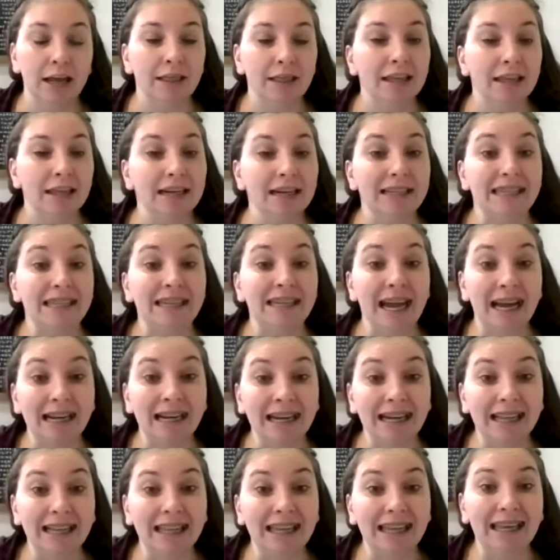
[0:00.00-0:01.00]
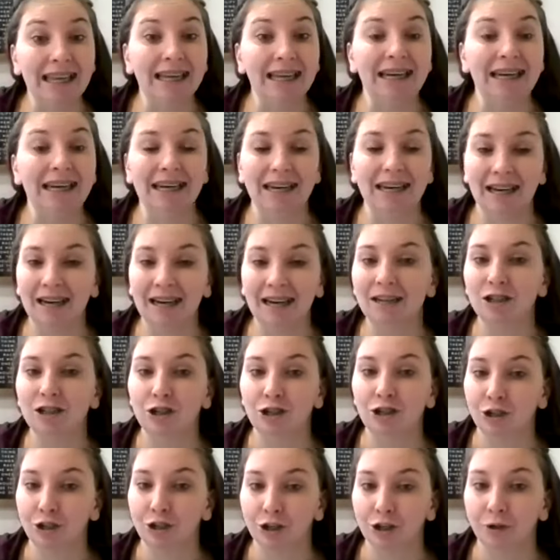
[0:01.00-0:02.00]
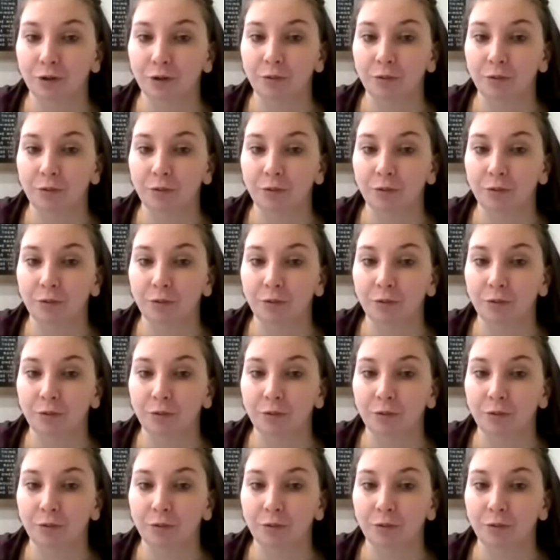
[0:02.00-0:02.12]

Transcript: That is technically not true.